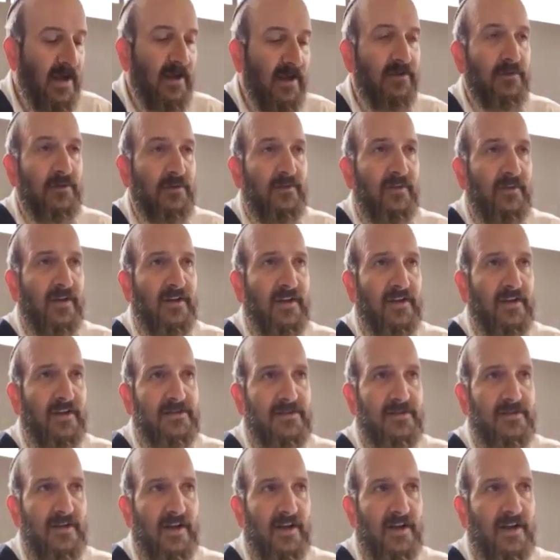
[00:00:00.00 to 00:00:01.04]
As we said
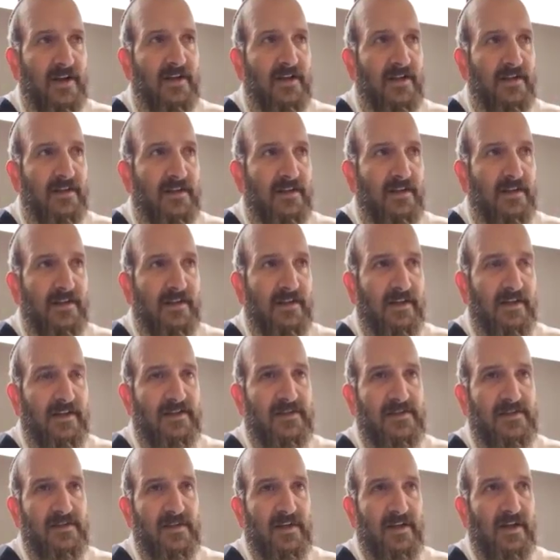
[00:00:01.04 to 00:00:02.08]
yesterday,
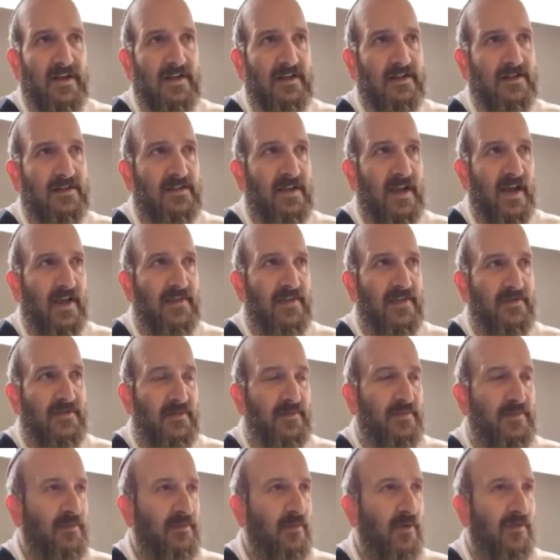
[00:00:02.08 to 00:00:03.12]
it's
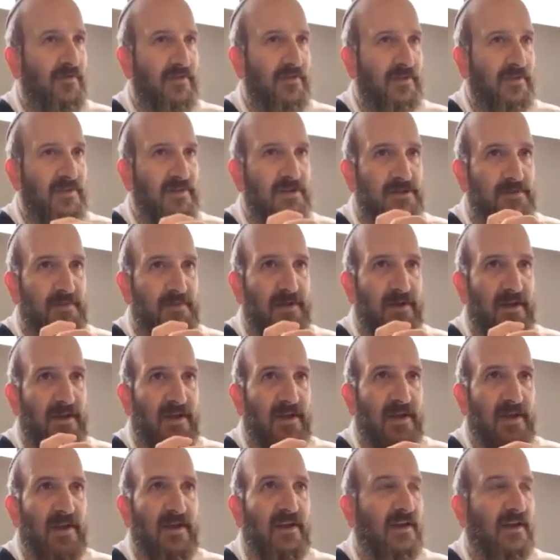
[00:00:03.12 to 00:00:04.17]
anthropomorphically
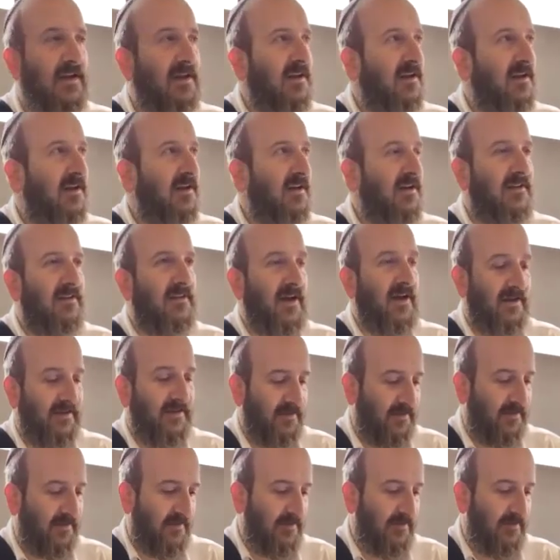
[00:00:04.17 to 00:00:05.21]
speaking, because God
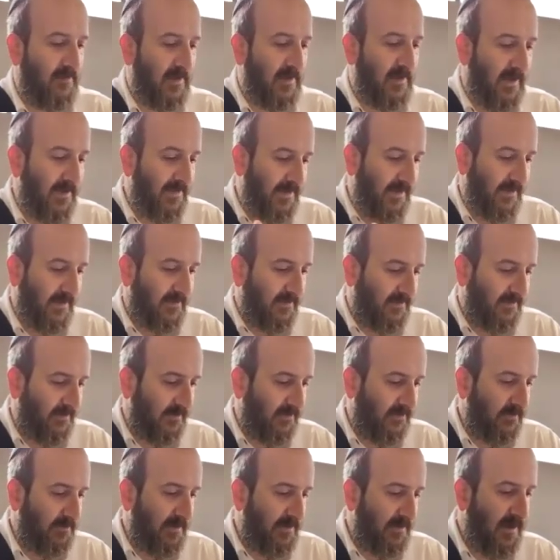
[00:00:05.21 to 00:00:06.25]
doesn't have a mouth, God
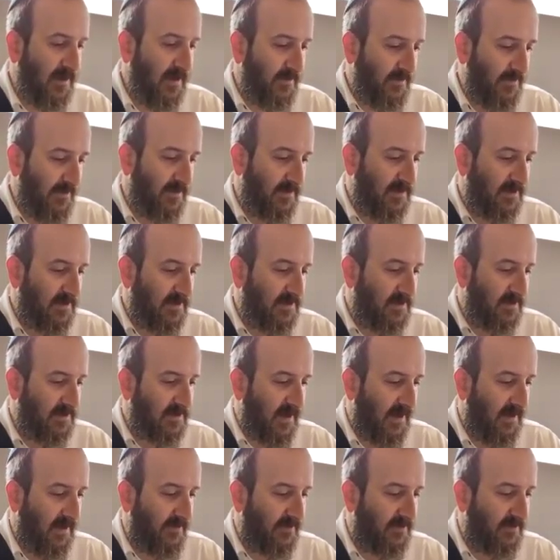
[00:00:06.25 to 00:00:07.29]
doesn't speak, but this is
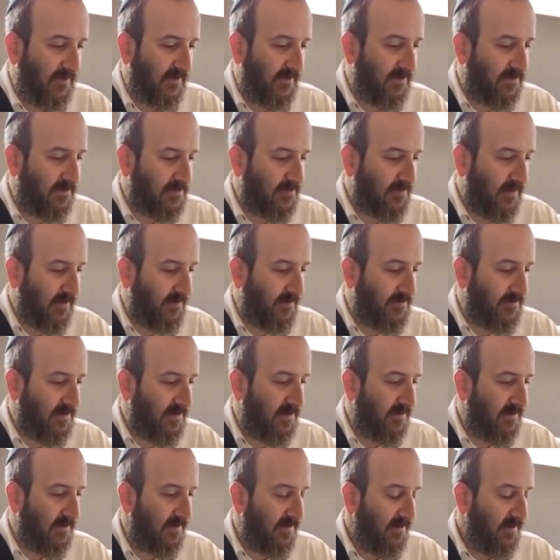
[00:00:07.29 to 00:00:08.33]
how the Torah describes
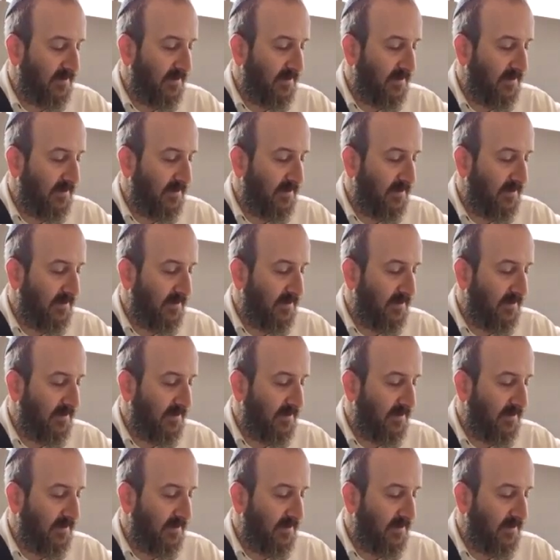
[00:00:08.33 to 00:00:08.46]
it.